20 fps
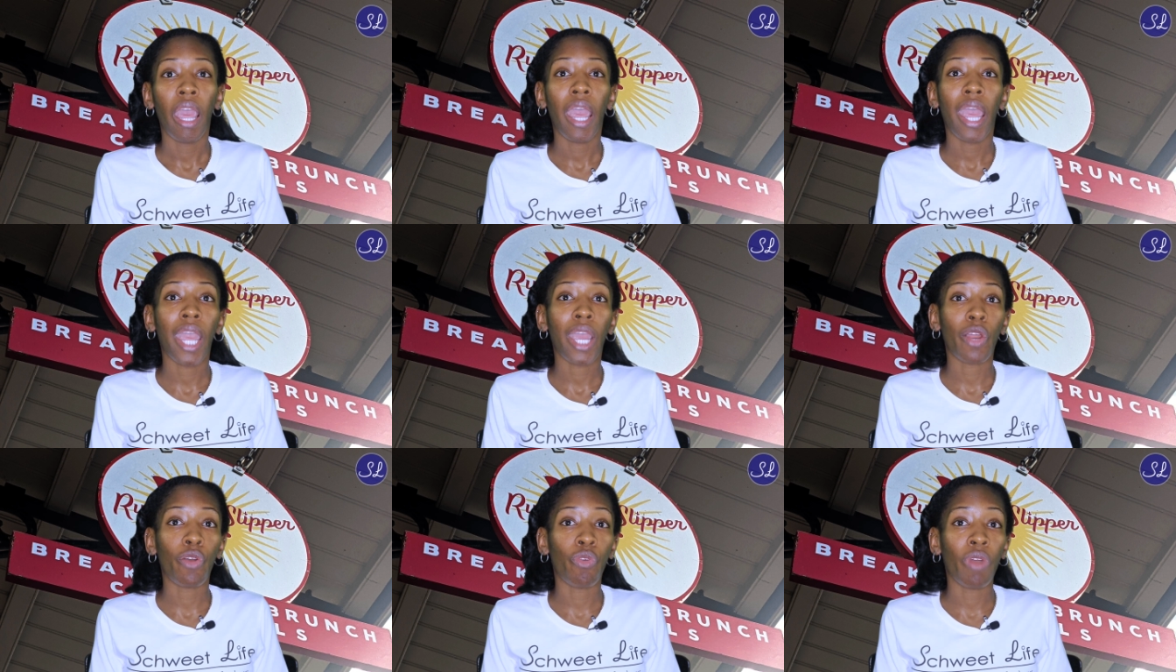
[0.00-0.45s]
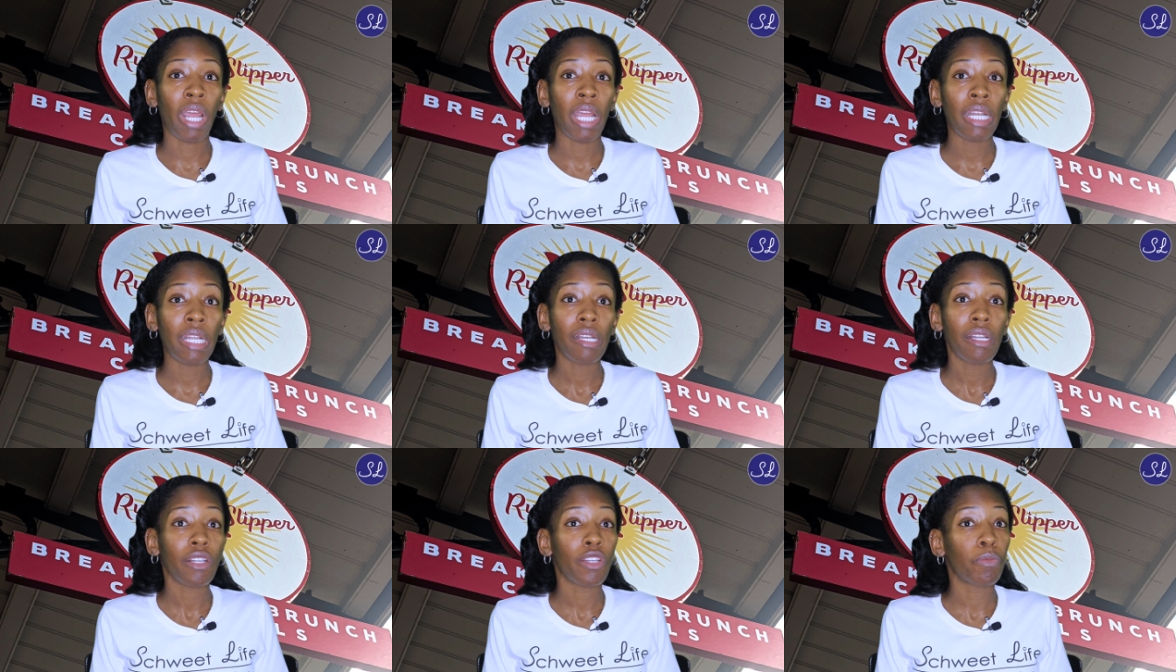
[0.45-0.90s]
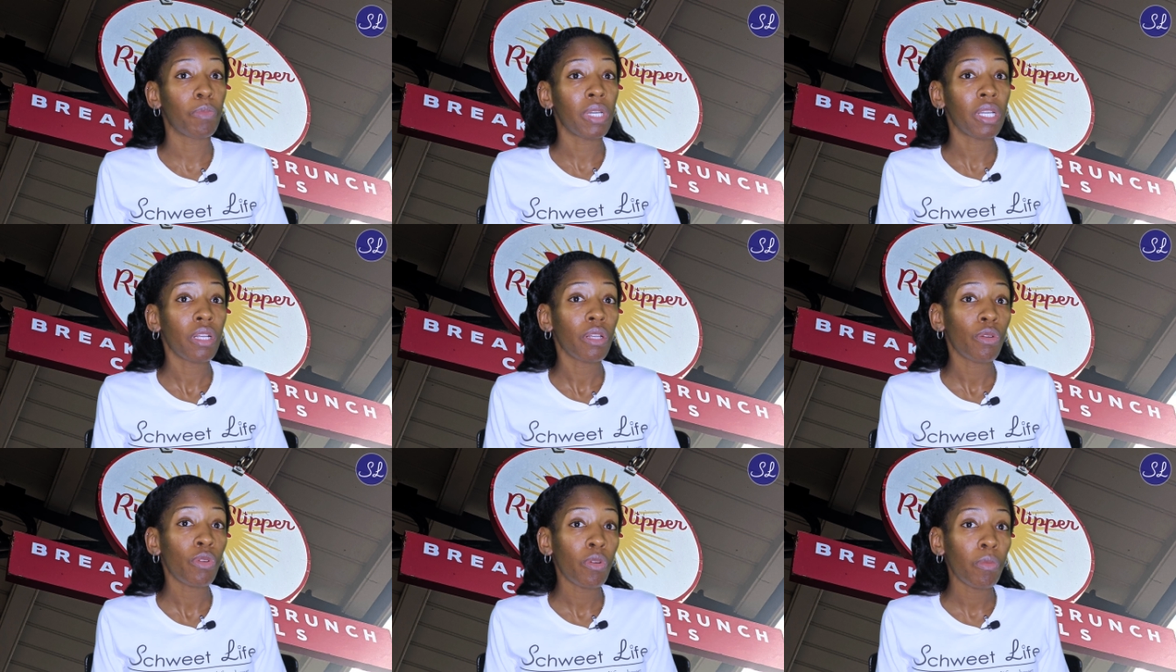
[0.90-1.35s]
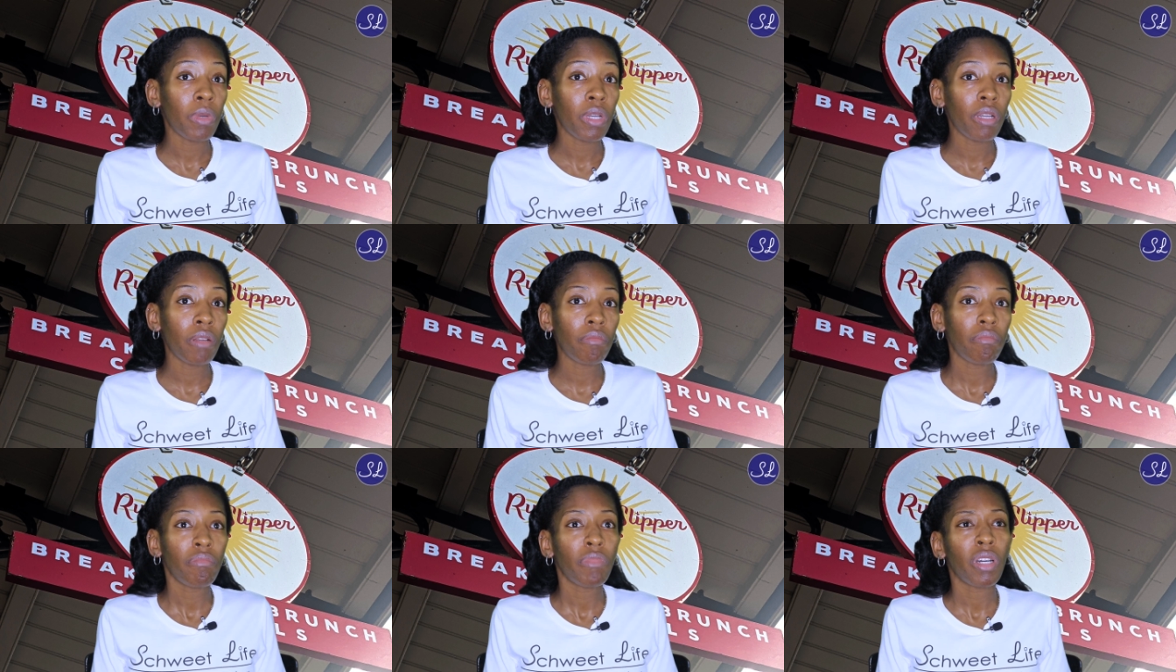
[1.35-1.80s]
And granted, it's been a little
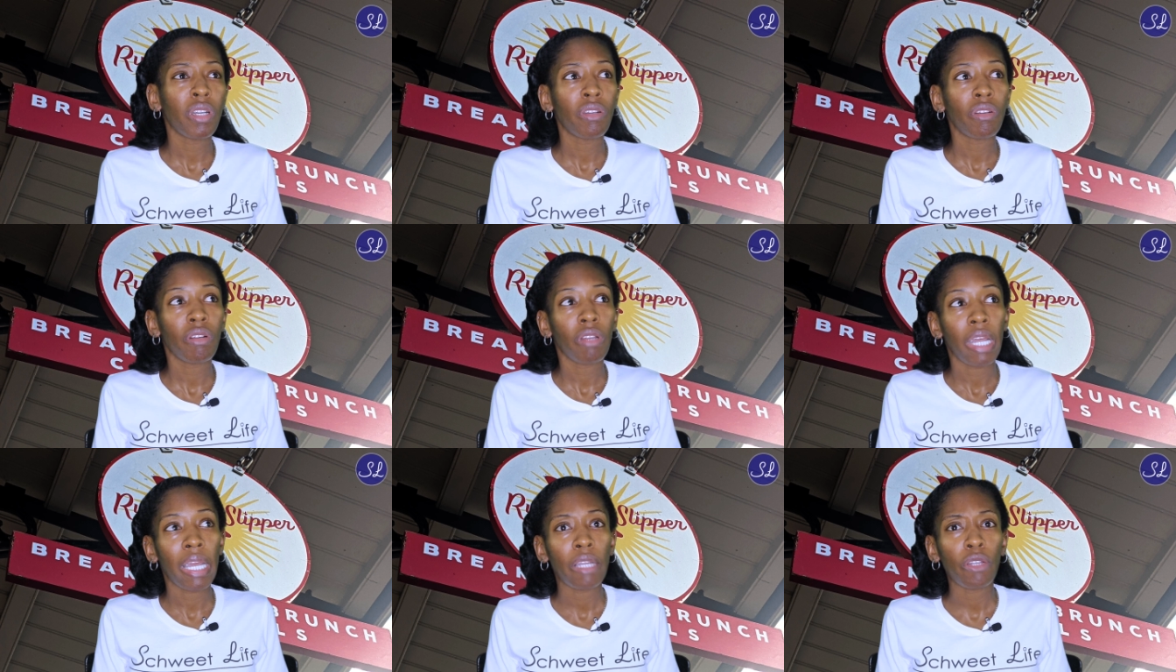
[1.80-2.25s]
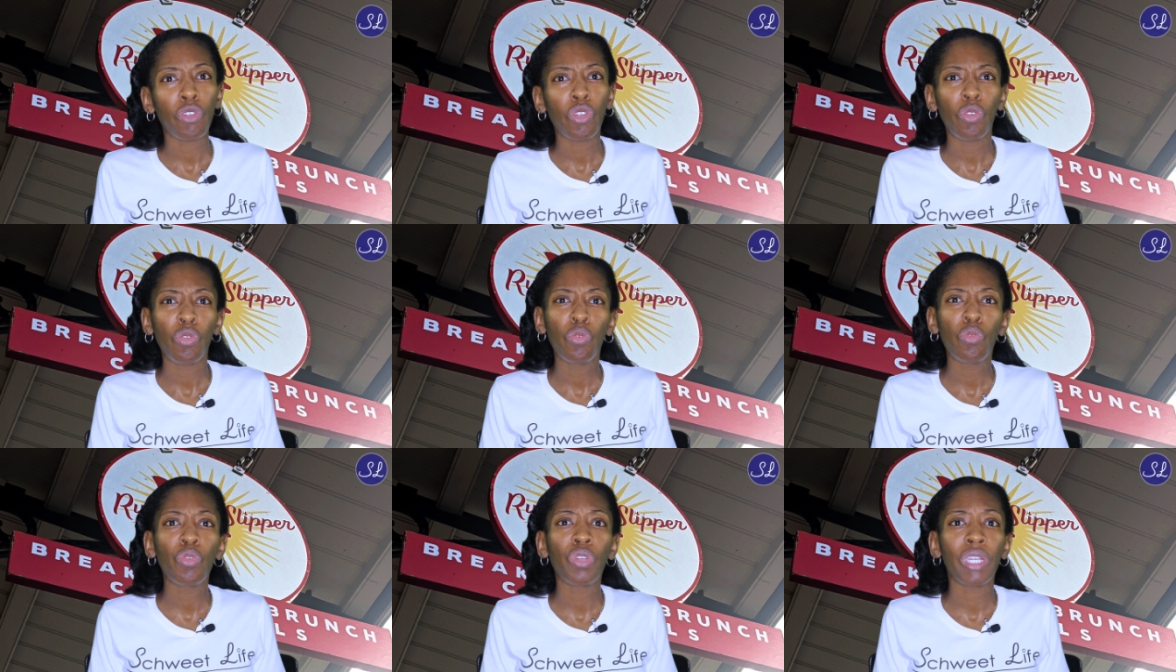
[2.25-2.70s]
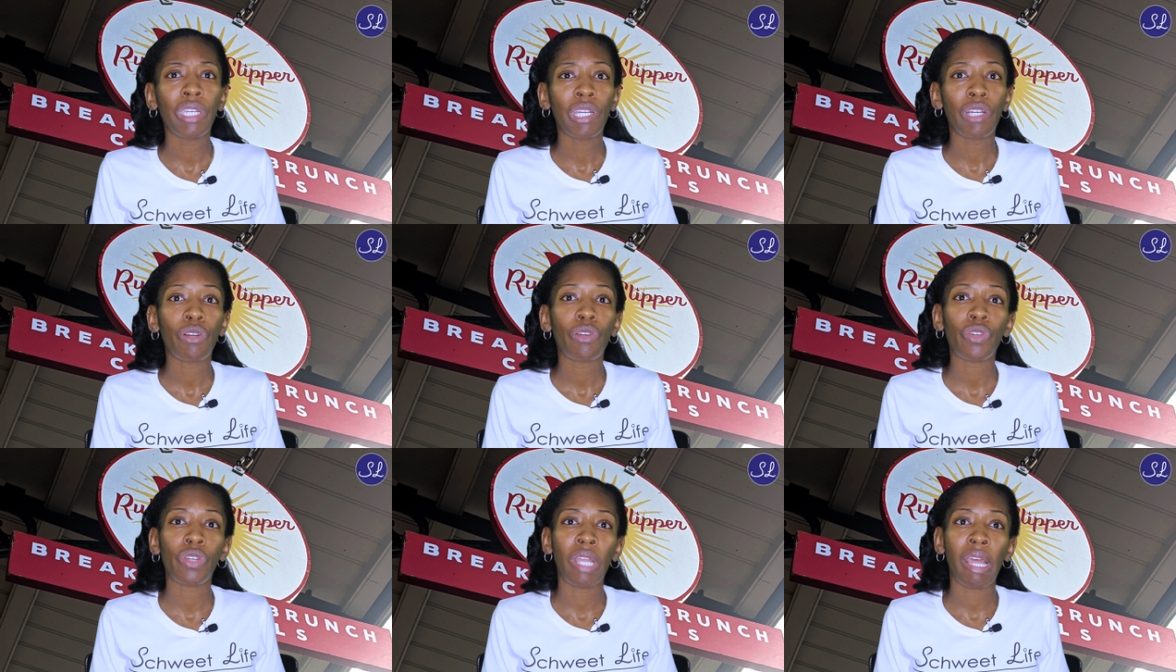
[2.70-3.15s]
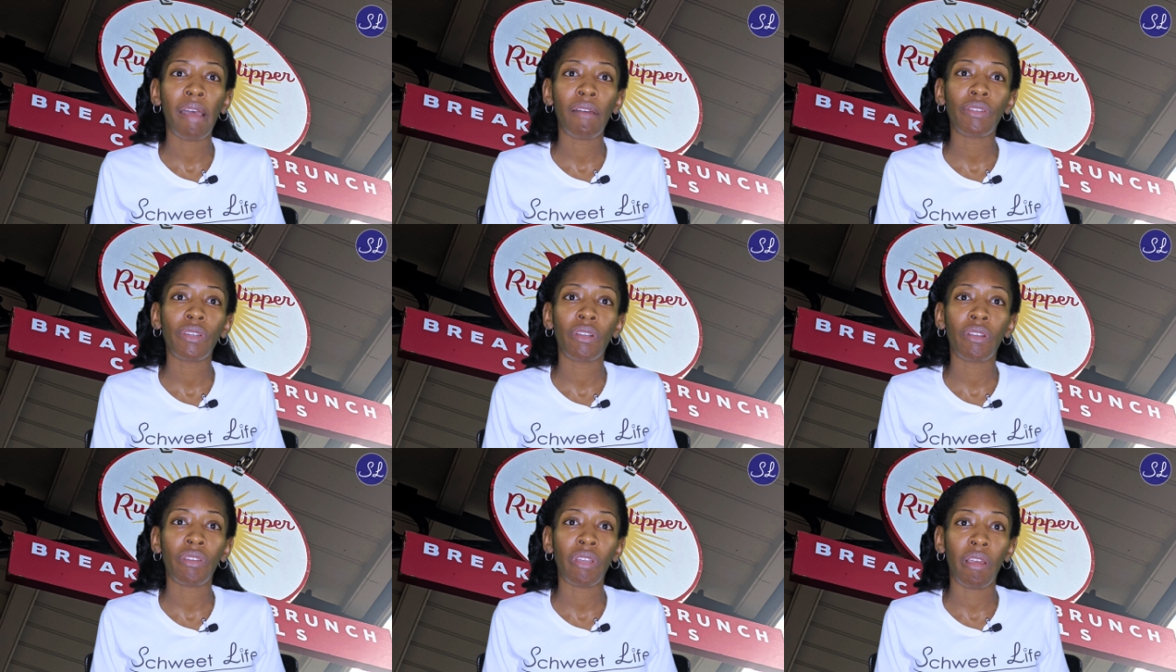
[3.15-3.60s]
bit under like 2 years now
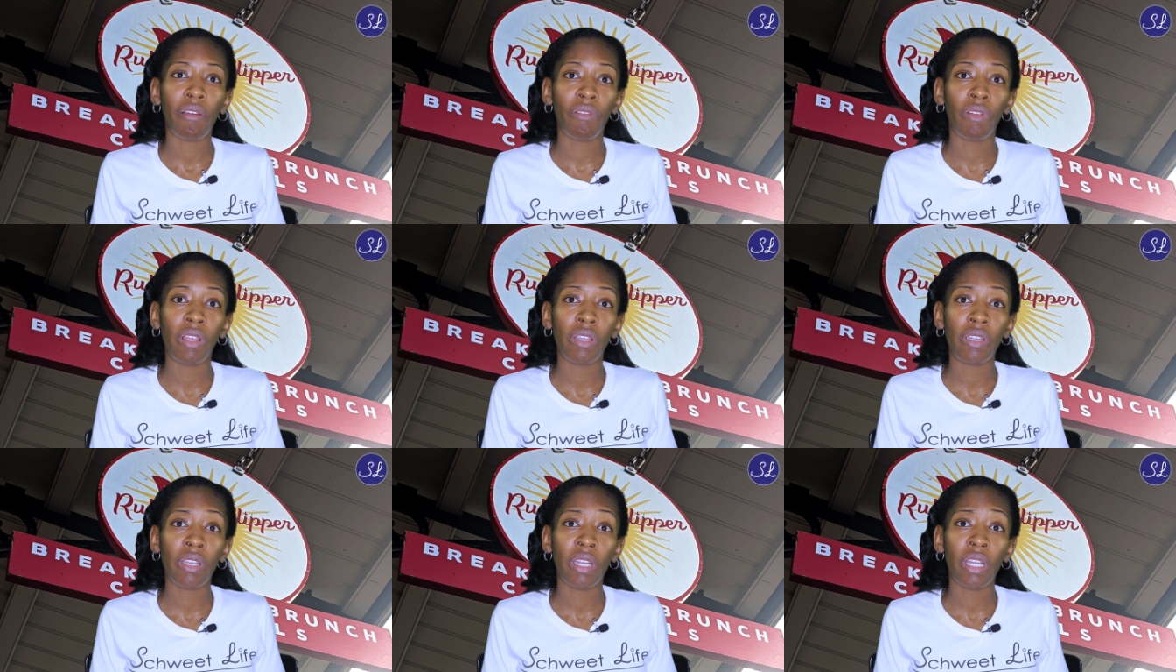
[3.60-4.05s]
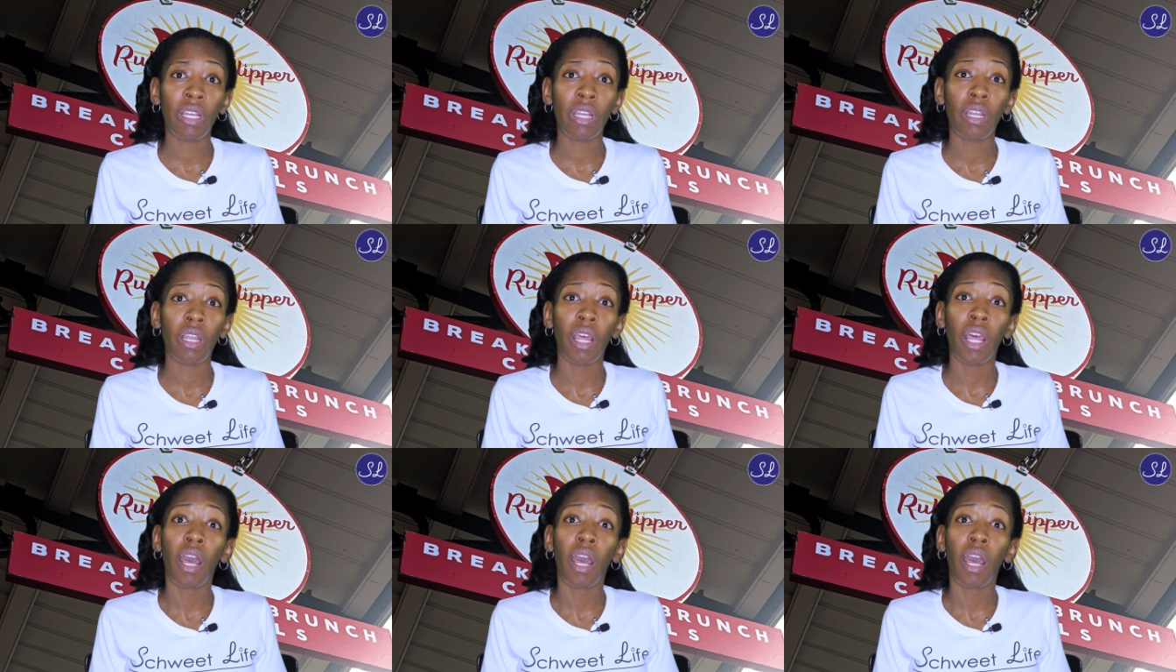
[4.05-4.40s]
since I visited,